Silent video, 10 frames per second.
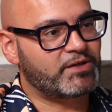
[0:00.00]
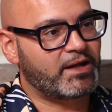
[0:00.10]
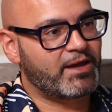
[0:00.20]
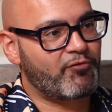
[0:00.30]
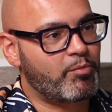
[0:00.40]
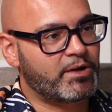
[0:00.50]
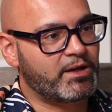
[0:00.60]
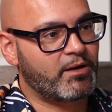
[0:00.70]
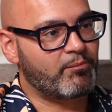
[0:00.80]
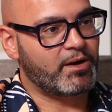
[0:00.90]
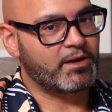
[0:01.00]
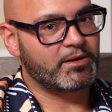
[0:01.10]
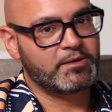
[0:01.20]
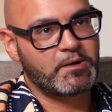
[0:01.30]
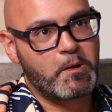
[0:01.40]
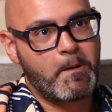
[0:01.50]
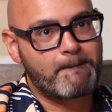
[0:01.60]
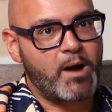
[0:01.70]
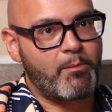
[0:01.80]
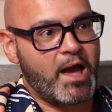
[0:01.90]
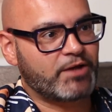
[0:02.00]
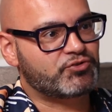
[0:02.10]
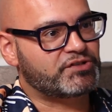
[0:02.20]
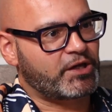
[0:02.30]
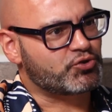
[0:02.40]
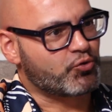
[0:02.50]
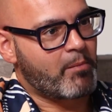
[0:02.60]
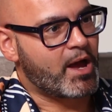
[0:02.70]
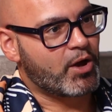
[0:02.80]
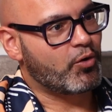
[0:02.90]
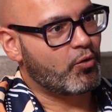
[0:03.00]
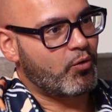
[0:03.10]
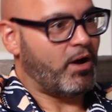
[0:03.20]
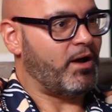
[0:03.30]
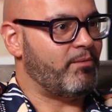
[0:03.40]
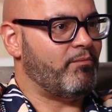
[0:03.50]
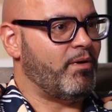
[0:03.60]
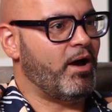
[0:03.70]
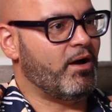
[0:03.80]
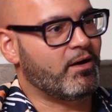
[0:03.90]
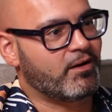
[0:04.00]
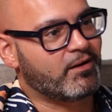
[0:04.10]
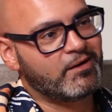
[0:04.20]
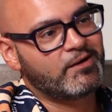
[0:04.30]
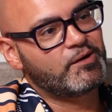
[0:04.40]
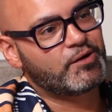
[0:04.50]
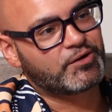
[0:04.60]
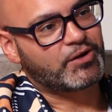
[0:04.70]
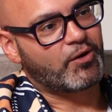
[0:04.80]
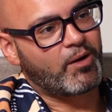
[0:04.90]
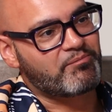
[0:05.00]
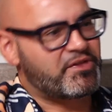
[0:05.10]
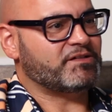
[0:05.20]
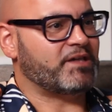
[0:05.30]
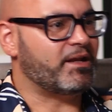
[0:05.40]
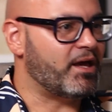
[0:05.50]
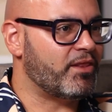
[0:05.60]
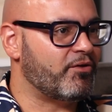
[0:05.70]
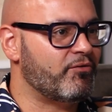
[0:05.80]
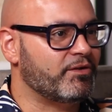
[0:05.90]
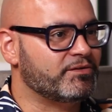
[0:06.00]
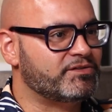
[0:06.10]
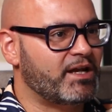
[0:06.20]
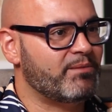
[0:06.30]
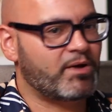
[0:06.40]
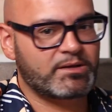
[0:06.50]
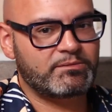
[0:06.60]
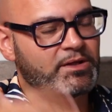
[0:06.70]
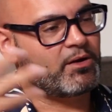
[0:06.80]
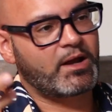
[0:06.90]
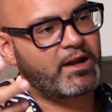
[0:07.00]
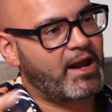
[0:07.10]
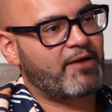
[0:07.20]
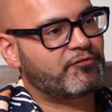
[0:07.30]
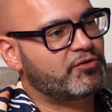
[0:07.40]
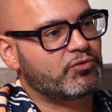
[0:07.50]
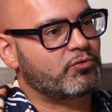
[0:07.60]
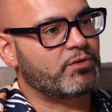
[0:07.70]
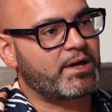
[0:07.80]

telling everybody I'm a heterosexual male. I'm this, that, and the other, and selling my. You know, I don't have to do all